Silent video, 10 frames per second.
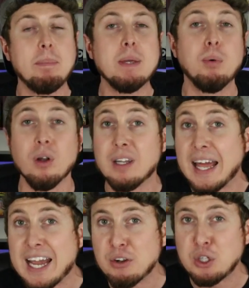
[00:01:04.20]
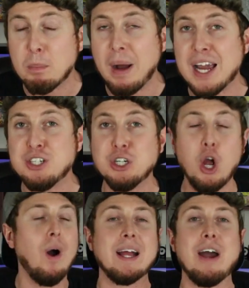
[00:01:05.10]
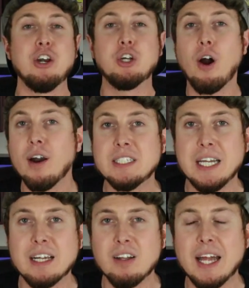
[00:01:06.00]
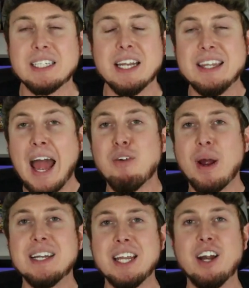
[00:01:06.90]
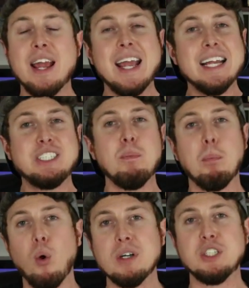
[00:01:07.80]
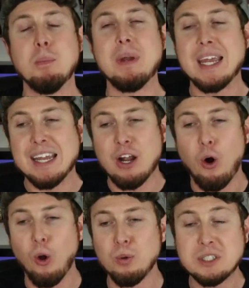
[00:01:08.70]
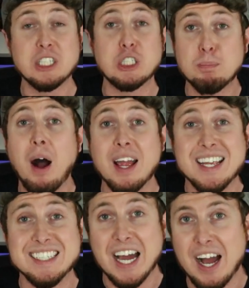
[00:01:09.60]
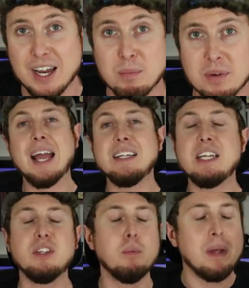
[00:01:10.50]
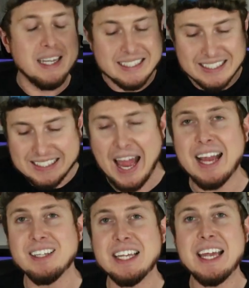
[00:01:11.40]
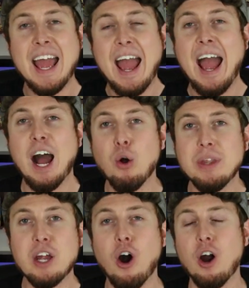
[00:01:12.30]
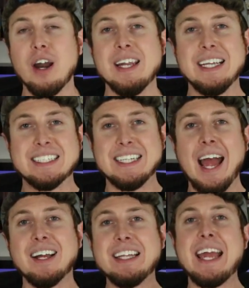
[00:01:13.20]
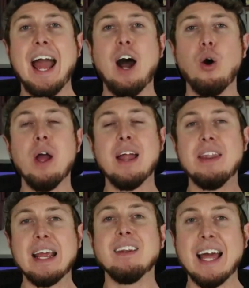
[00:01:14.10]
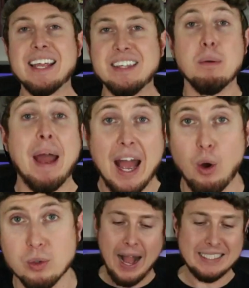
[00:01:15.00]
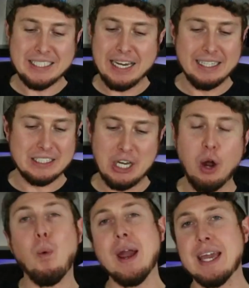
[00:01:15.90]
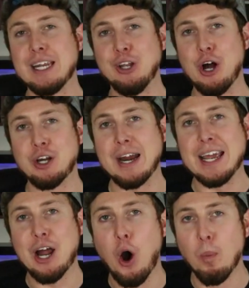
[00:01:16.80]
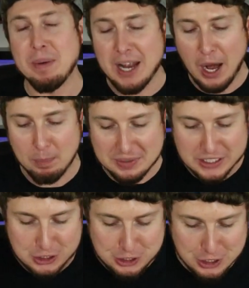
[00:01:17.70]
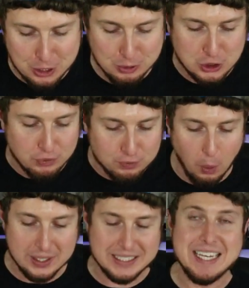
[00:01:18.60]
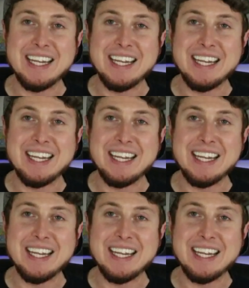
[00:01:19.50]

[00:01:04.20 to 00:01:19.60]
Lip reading: people lay out their binder, what kind of cards they collected. That right there is important to me, and it holds a spot in time. I leave them exactly how they are and exactly how they laid them out. I say let's not wait any longer and open up this huge 14-pound